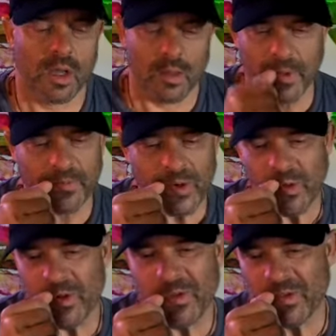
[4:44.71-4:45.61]
But video
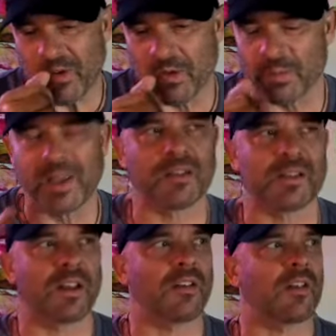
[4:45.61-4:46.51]
in general, because
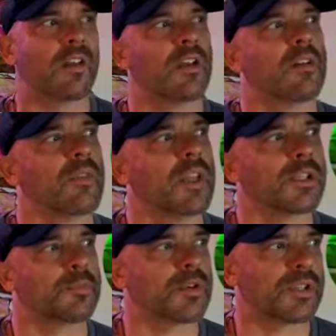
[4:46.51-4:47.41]
it's
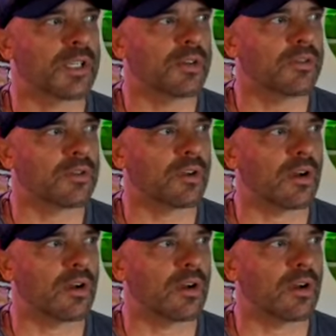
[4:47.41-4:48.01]
perceived